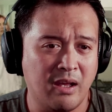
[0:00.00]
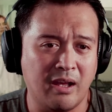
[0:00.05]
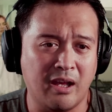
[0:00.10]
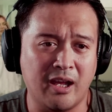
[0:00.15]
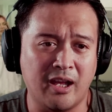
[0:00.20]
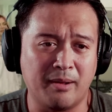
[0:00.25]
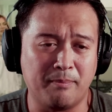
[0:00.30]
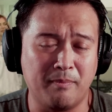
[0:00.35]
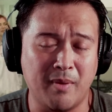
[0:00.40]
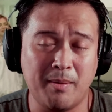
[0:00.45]

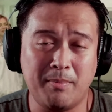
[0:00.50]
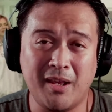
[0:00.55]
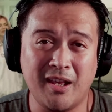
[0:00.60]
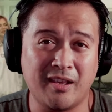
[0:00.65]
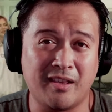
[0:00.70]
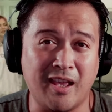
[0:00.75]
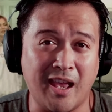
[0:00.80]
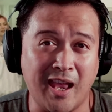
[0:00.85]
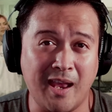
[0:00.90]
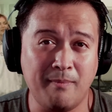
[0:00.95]
uh, maybe
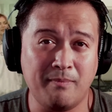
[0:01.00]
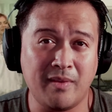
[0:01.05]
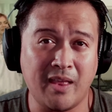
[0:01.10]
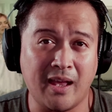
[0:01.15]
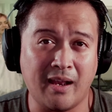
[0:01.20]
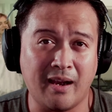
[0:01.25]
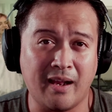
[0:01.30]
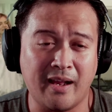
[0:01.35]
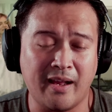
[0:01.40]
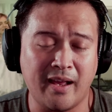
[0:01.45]
a game
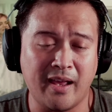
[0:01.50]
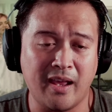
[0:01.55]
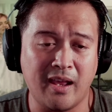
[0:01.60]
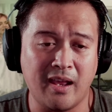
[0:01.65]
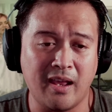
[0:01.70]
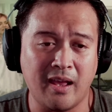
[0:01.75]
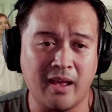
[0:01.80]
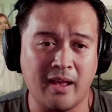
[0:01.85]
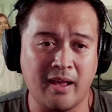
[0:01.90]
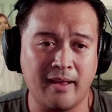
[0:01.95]
that
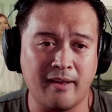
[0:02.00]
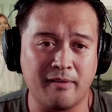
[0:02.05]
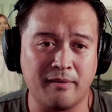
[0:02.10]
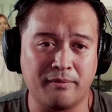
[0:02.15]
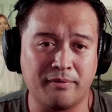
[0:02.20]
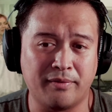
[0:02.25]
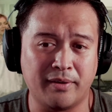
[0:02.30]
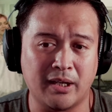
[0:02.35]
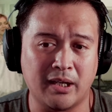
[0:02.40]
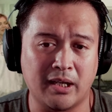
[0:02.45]
I
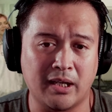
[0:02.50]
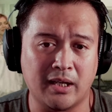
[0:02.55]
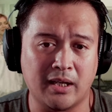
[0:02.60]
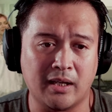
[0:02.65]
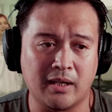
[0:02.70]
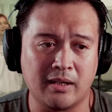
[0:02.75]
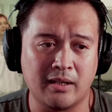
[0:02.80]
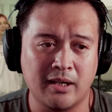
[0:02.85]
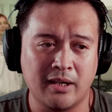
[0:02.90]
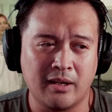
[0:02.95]
have
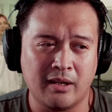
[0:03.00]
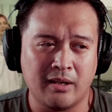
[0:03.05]
uh,